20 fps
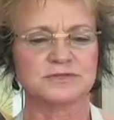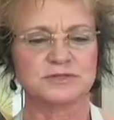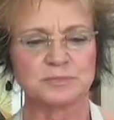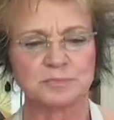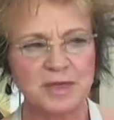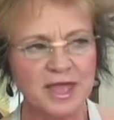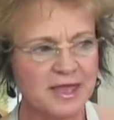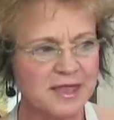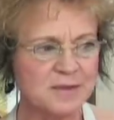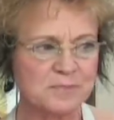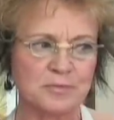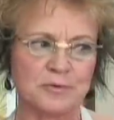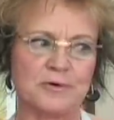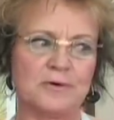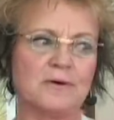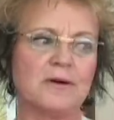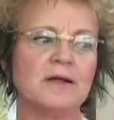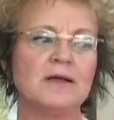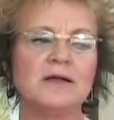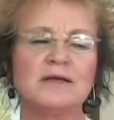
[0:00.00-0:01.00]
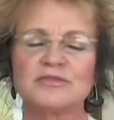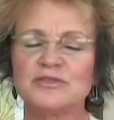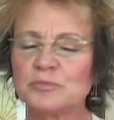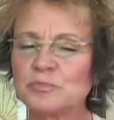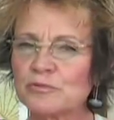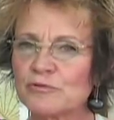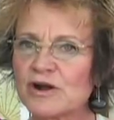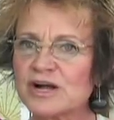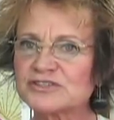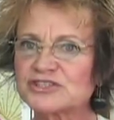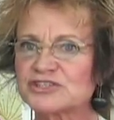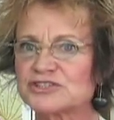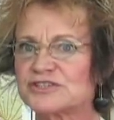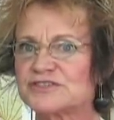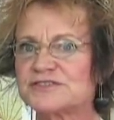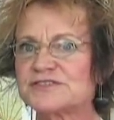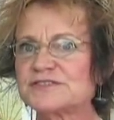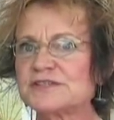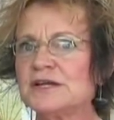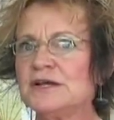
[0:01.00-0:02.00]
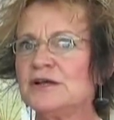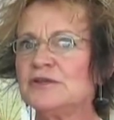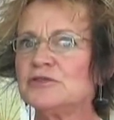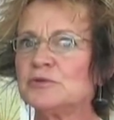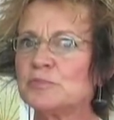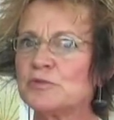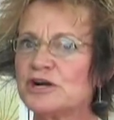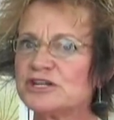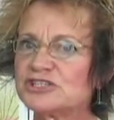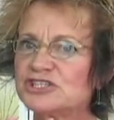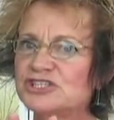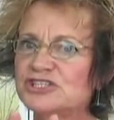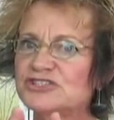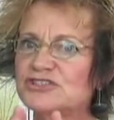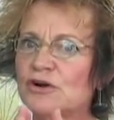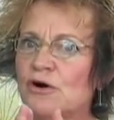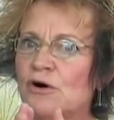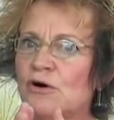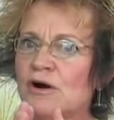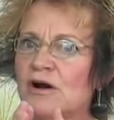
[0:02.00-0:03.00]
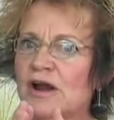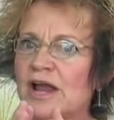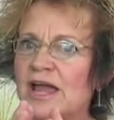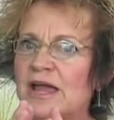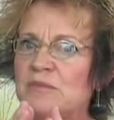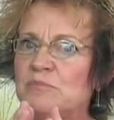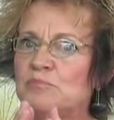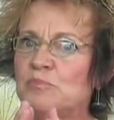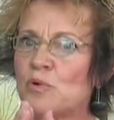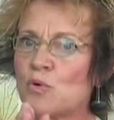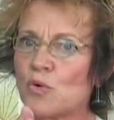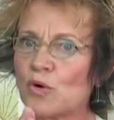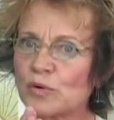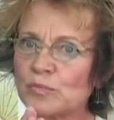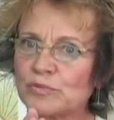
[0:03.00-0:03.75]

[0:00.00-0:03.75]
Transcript: the paper, the brushes. The brushes are a boar